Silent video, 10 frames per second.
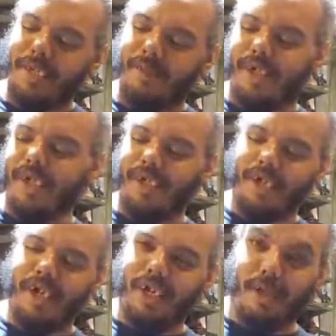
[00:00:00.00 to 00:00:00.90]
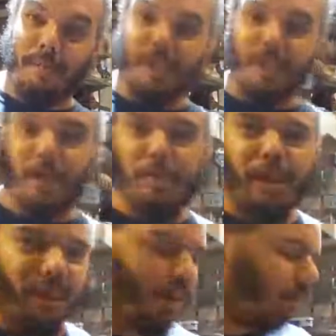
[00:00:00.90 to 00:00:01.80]
if I didn't drink it, I'd be asleep
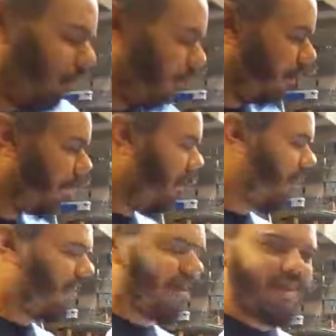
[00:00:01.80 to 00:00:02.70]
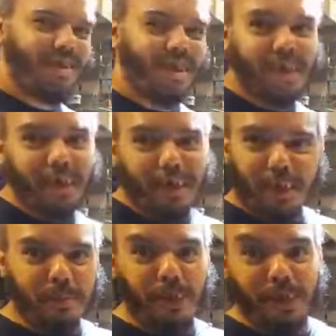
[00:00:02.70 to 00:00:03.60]
right now. They're
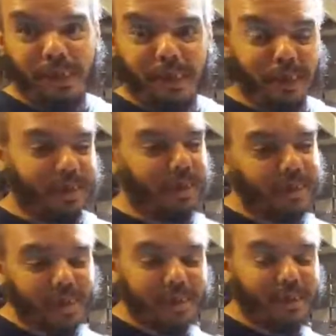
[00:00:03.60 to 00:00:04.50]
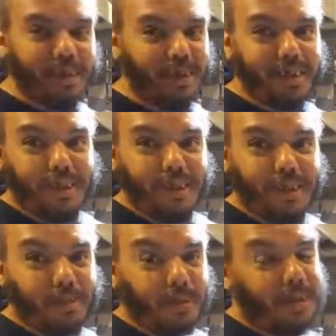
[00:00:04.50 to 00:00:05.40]
not sponsoring this at all. This
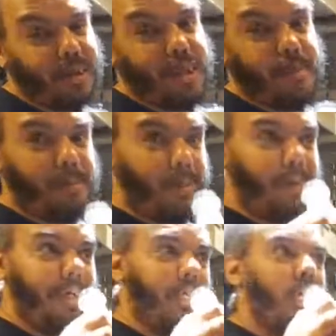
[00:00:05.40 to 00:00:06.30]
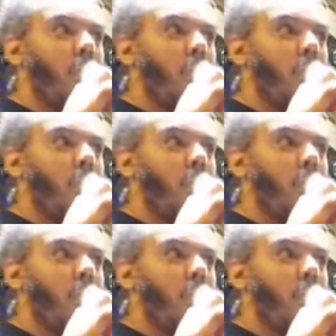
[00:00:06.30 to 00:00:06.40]
is the part that keeps me awake.